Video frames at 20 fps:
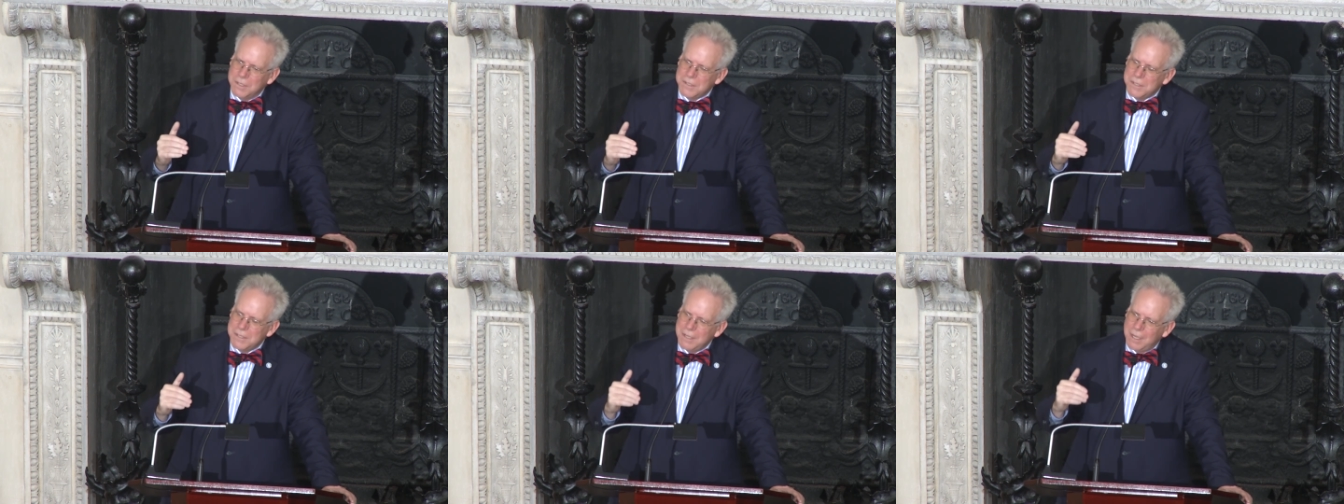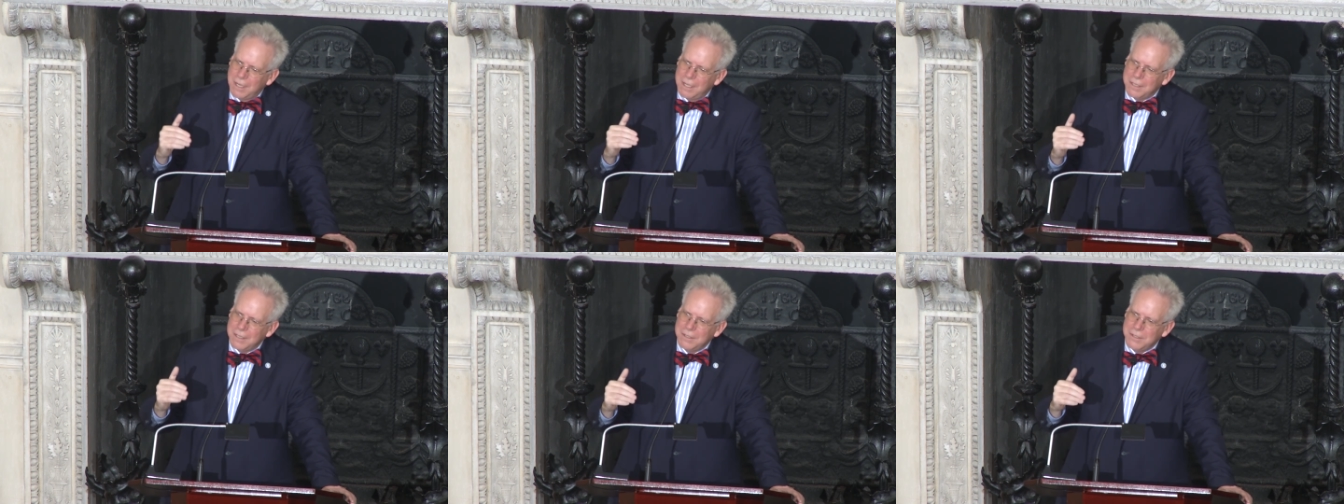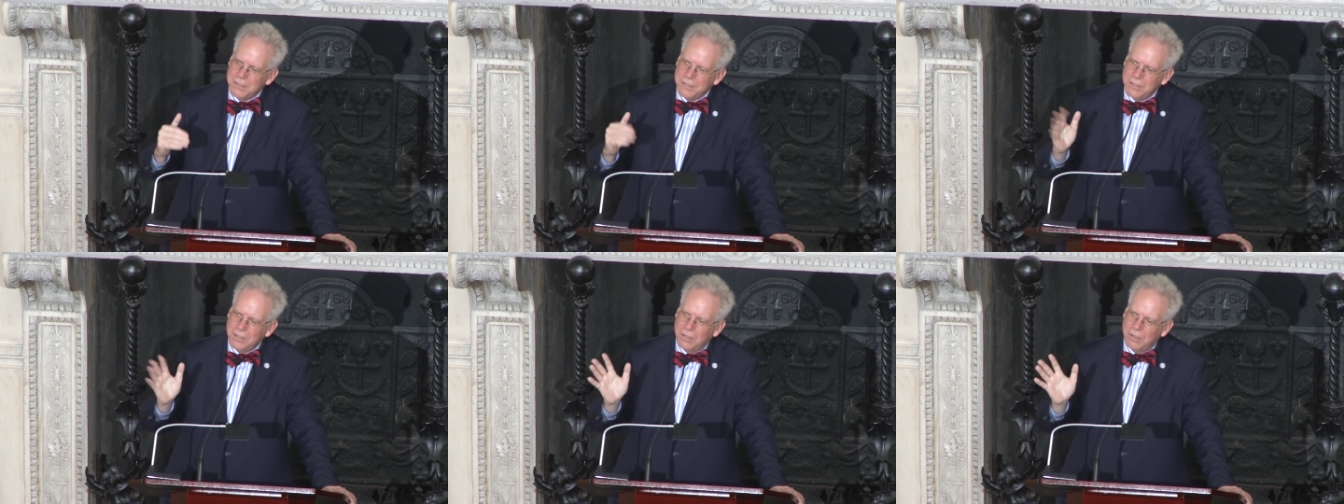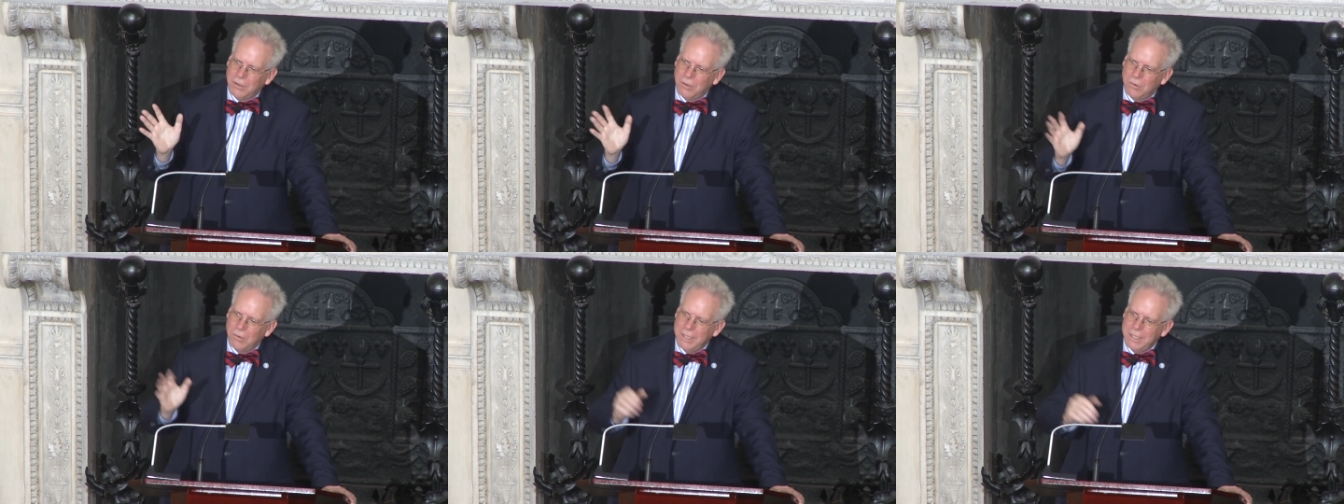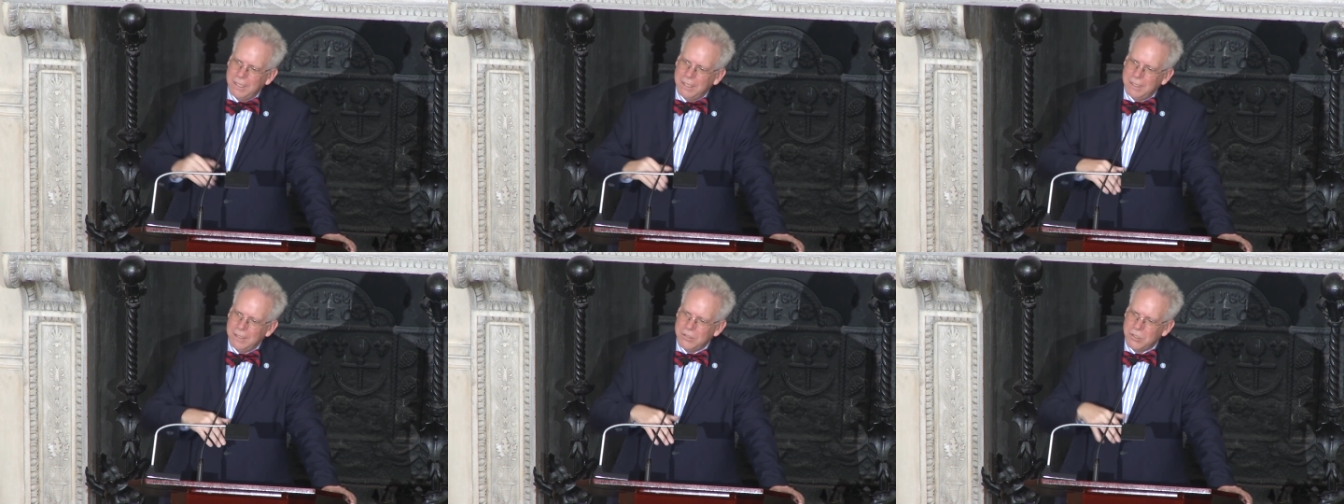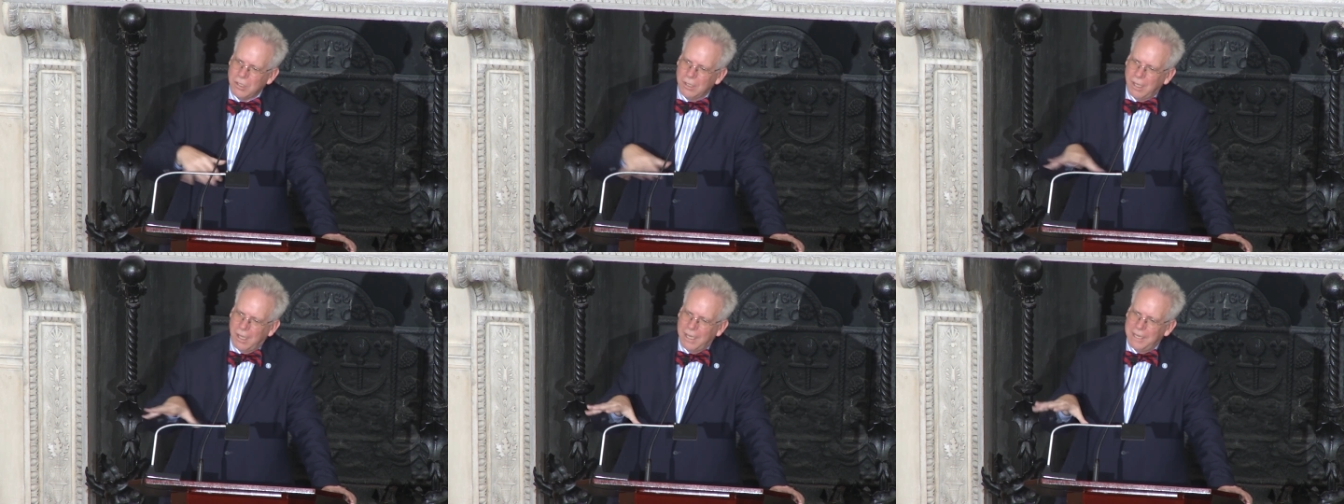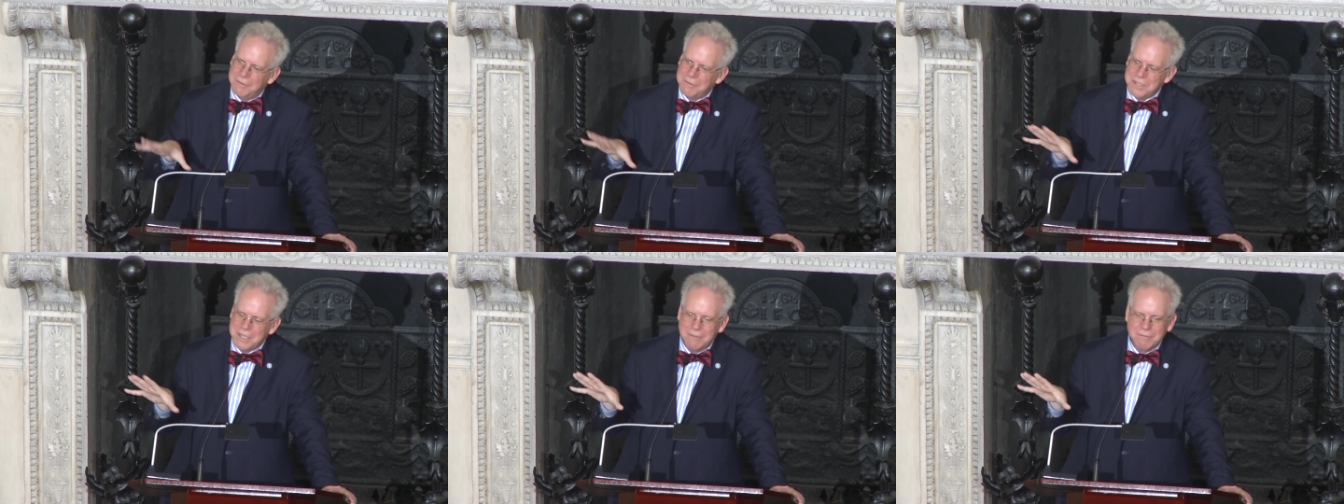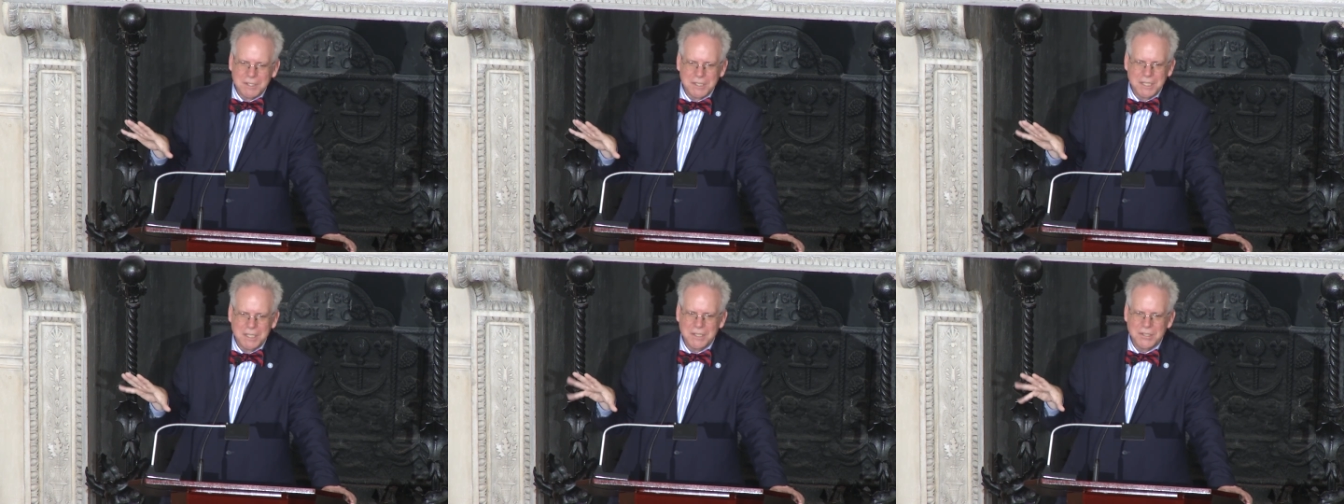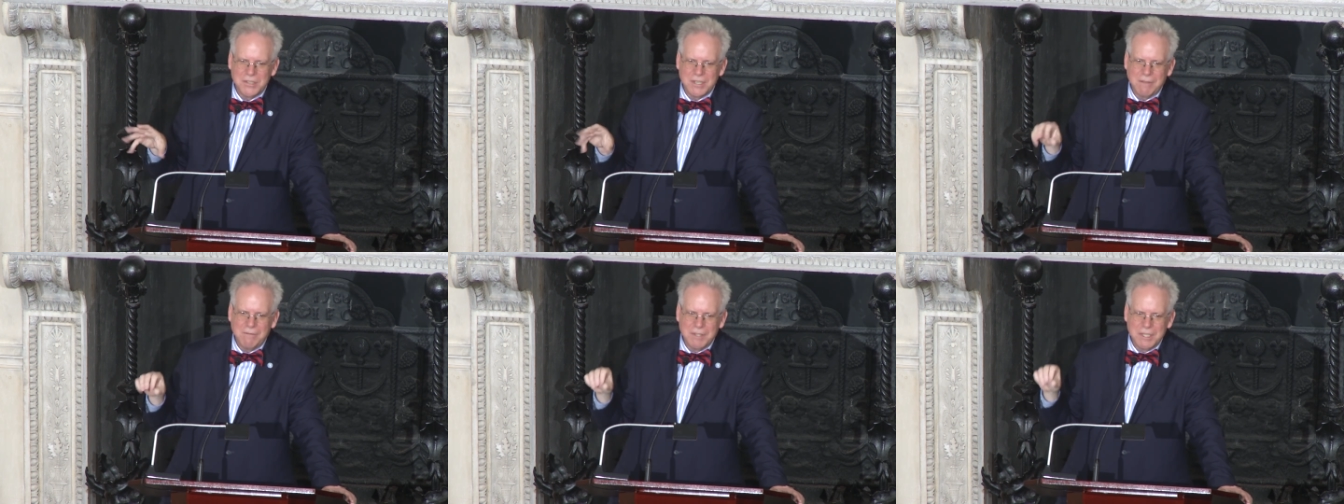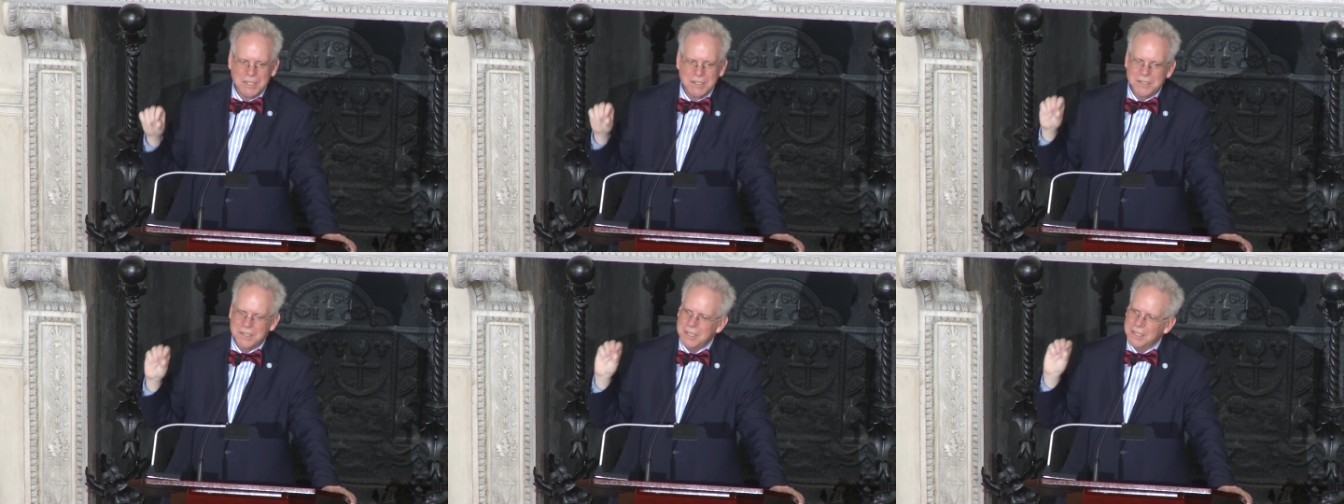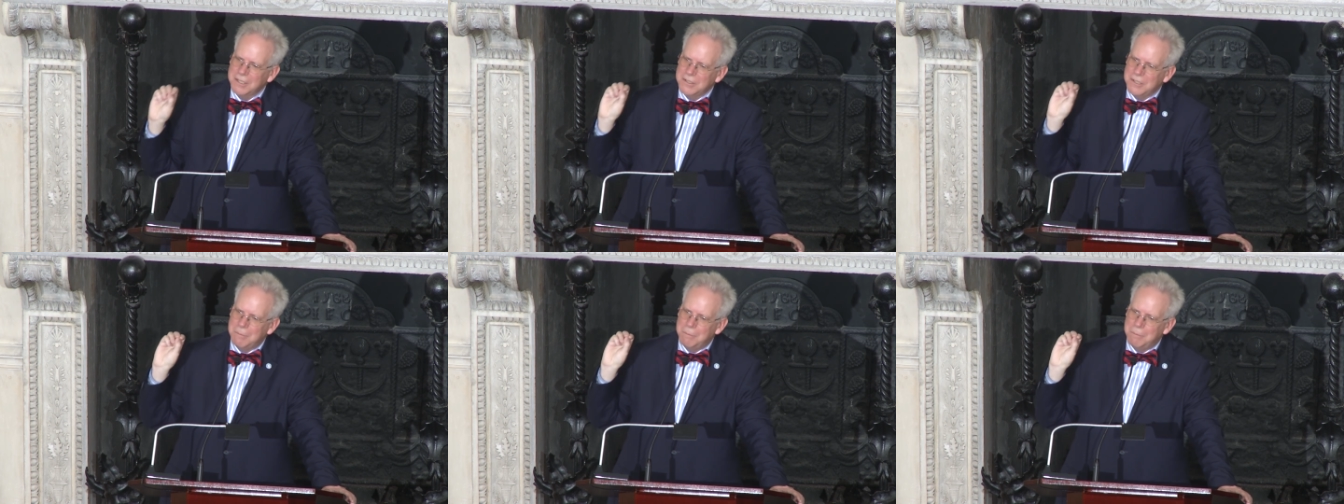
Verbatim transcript: It's not as though in July of 1776